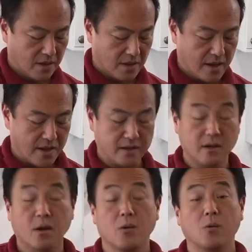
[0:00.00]
and
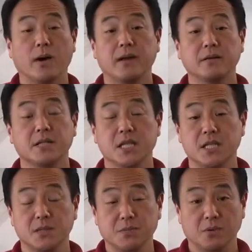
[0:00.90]
1
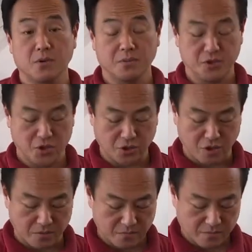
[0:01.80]
teaspoon of sugar.